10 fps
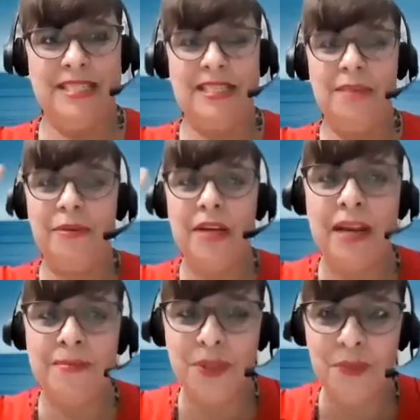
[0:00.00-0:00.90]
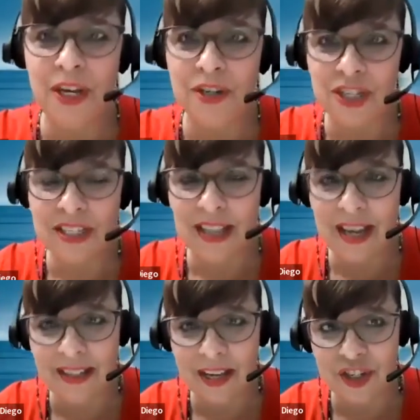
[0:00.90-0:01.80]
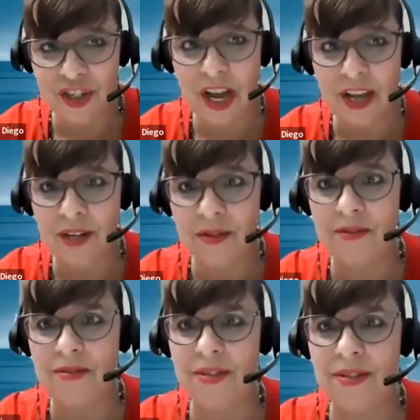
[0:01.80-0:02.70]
Sometimes we are just like that child.